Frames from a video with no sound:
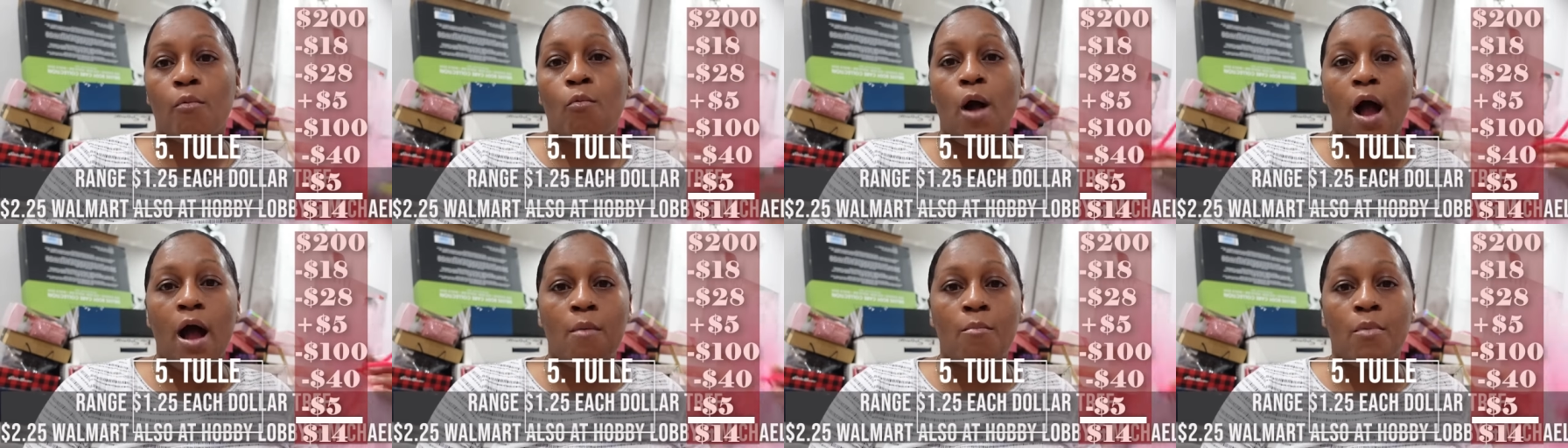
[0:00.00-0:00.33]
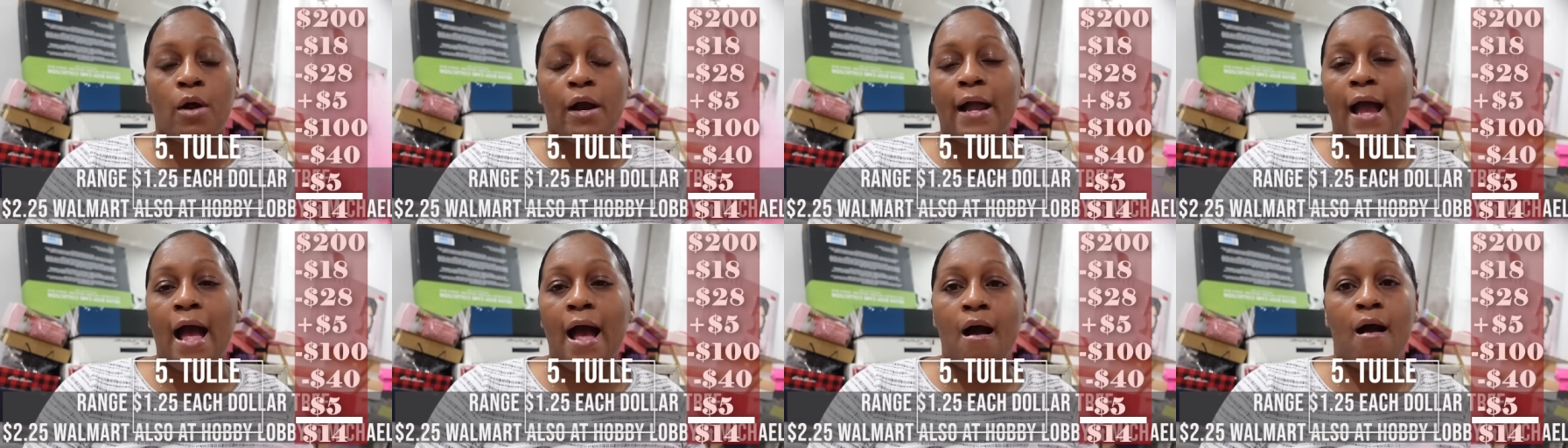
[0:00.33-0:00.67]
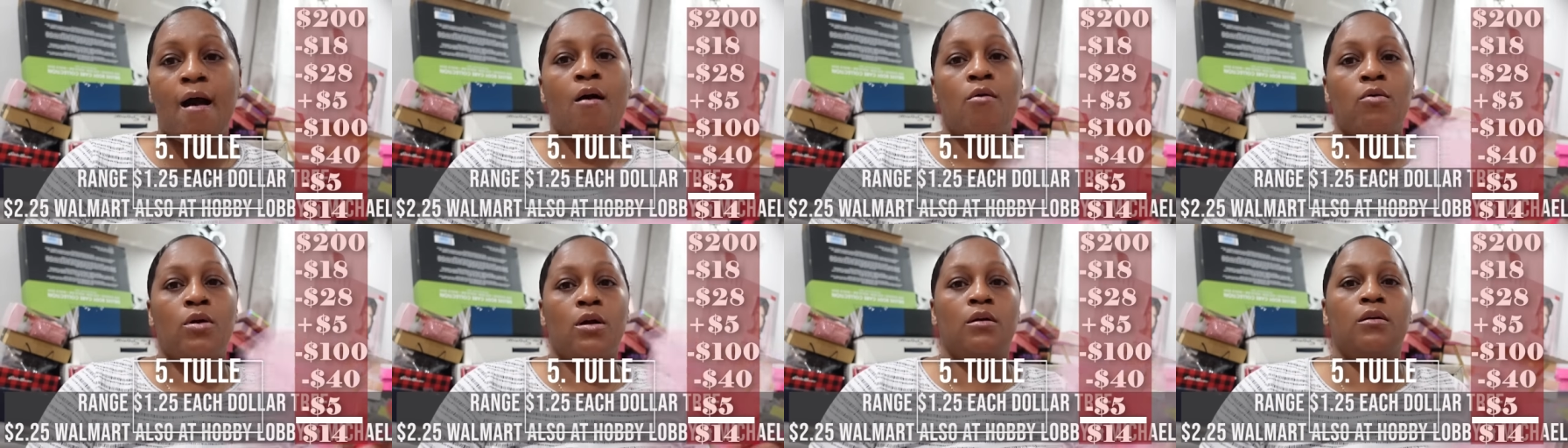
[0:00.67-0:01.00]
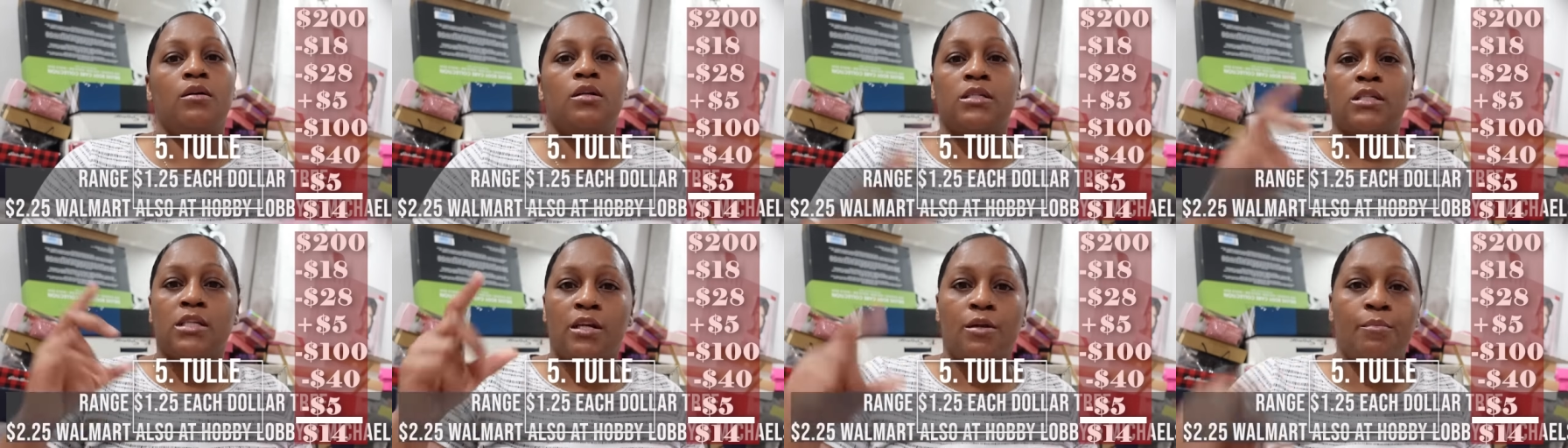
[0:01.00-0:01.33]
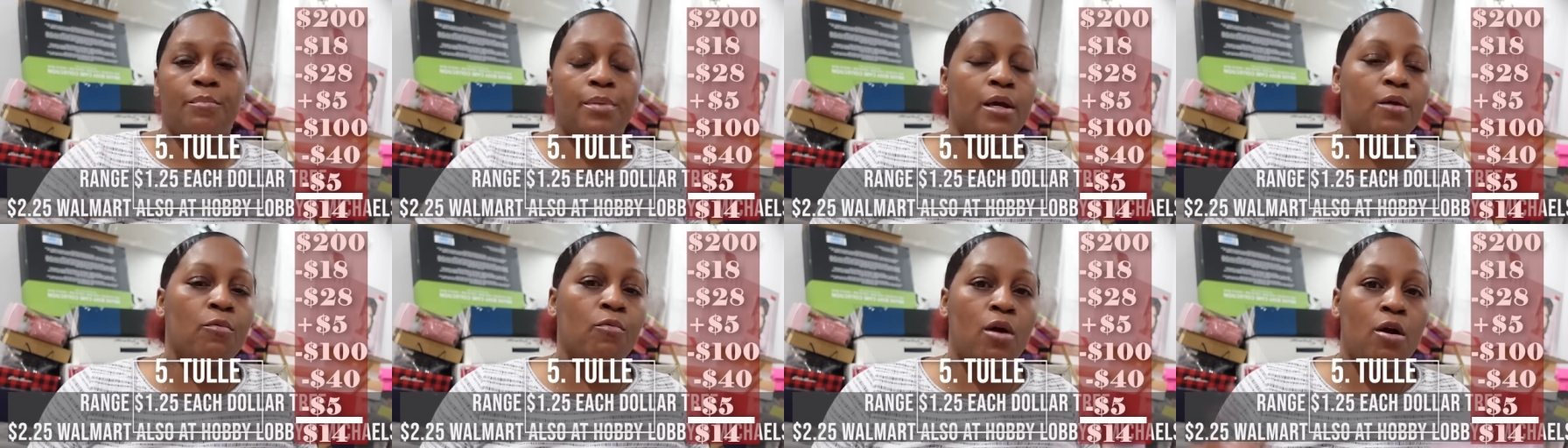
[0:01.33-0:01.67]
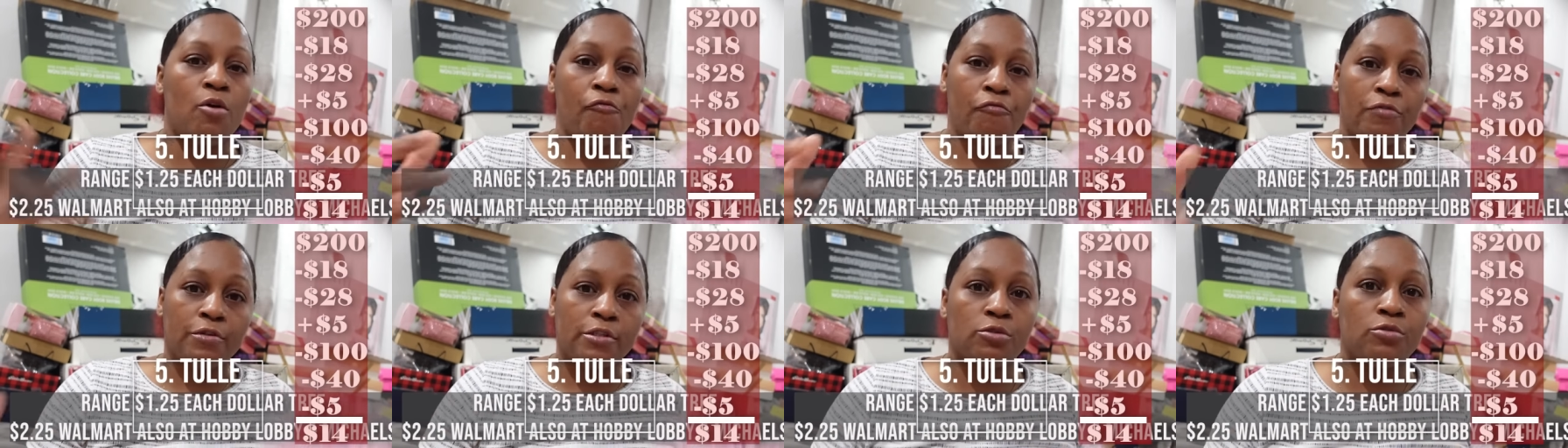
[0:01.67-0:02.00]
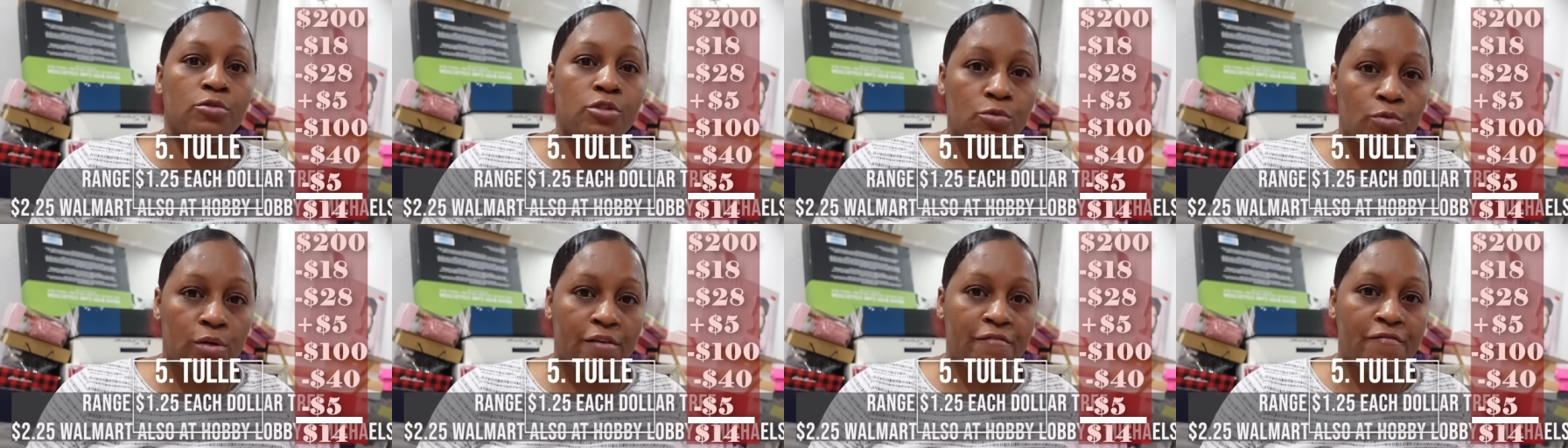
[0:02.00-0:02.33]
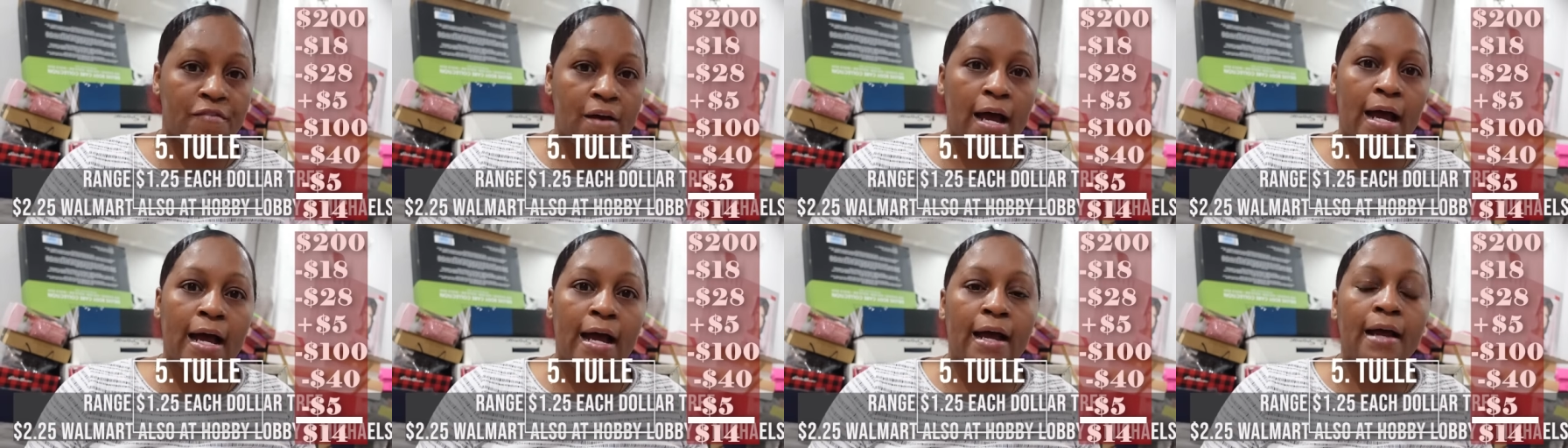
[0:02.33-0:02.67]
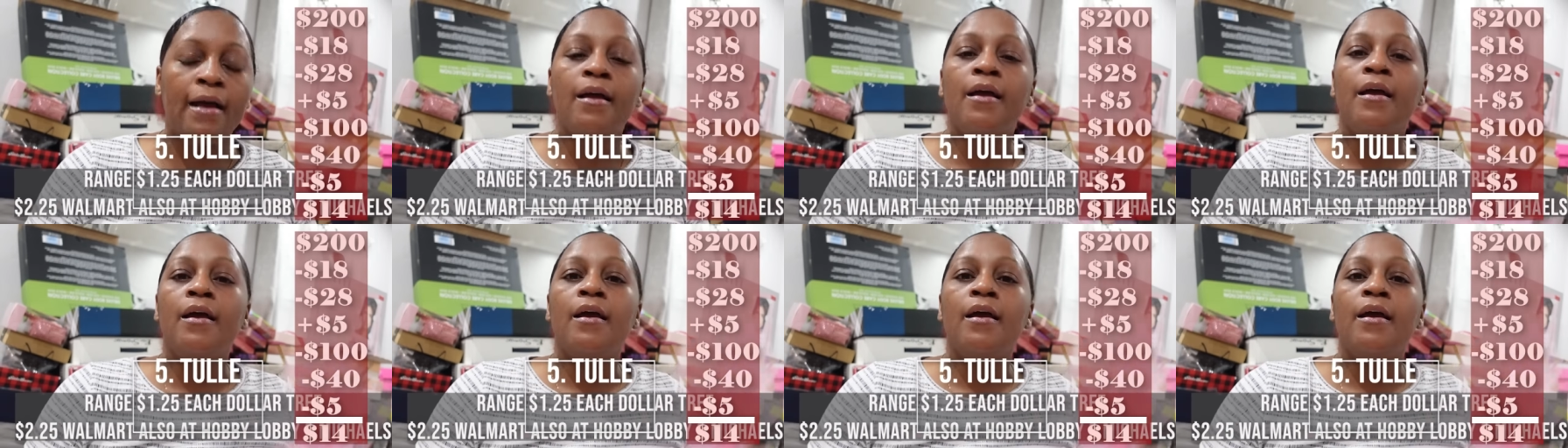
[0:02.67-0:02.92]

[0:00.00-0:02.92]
Walmart got all colors in a big roll for 225.